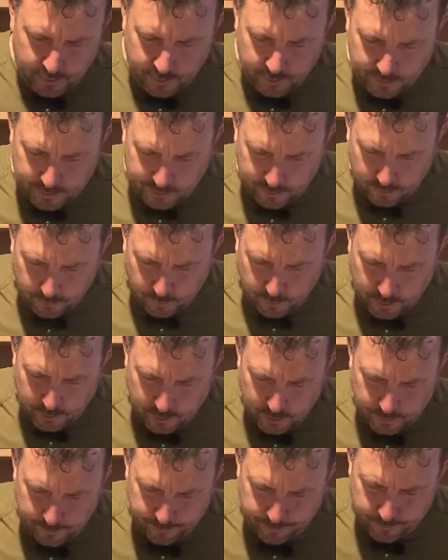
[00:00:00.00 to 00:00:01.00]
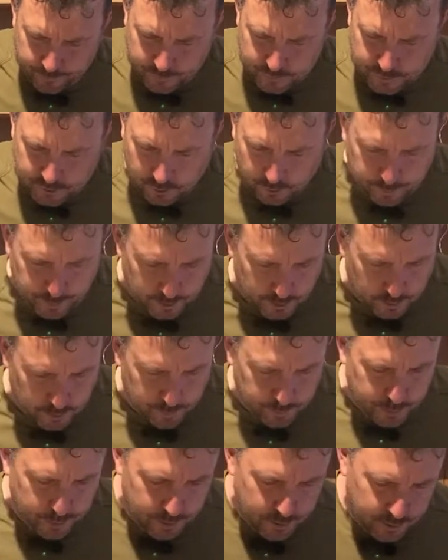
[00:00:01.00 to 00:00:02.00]
and then I will top it
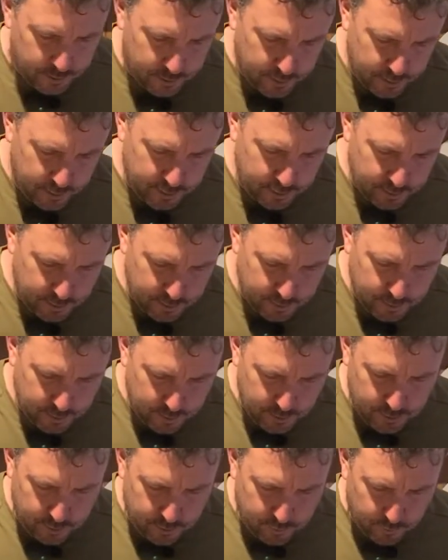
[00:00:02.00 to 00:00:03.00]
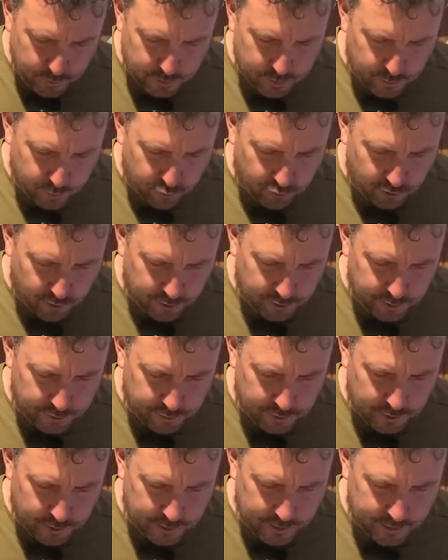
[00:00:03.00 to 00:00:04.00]
up with the brine
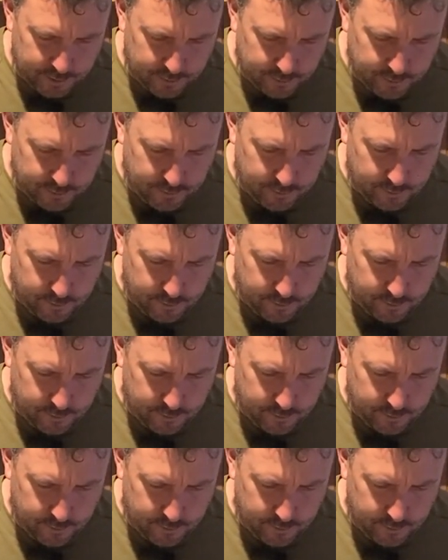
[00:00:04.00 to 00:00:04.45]
at the end.